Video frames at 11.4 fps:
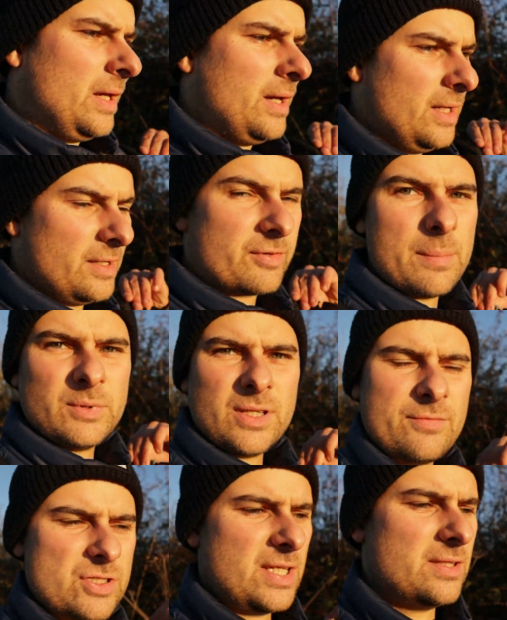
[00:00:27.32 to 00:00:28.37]
and I've kept it
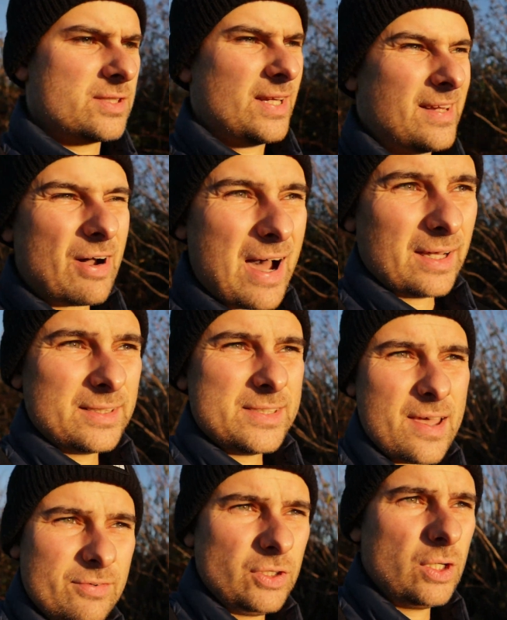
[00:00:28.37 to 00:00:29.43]
ever since, and I've hardly
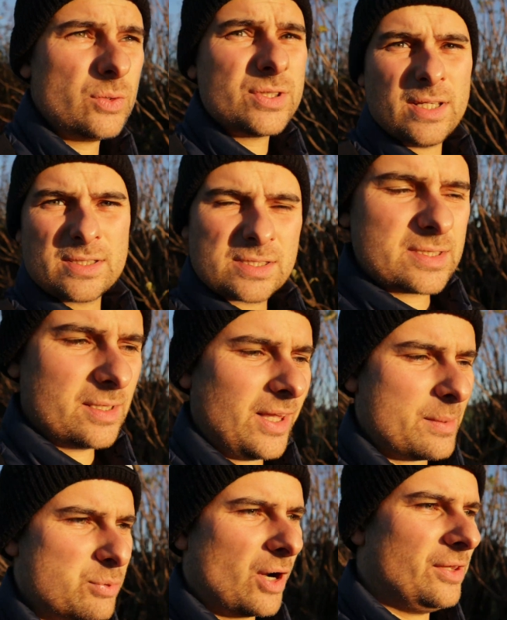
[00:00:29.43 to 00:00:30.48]
ever used it. It's still
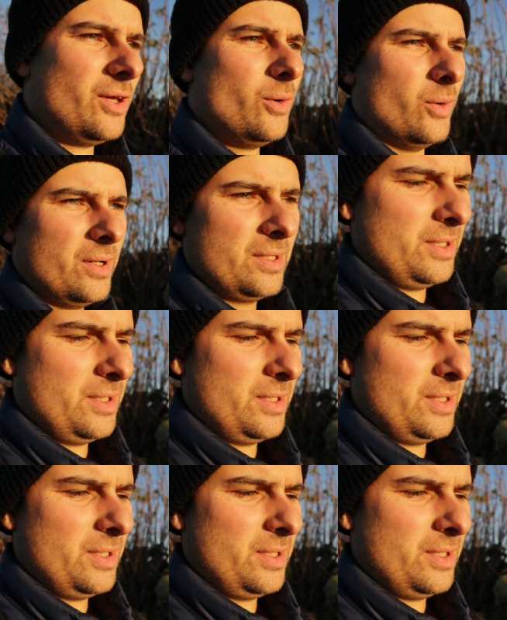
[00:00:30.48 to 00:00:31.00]
like brand new.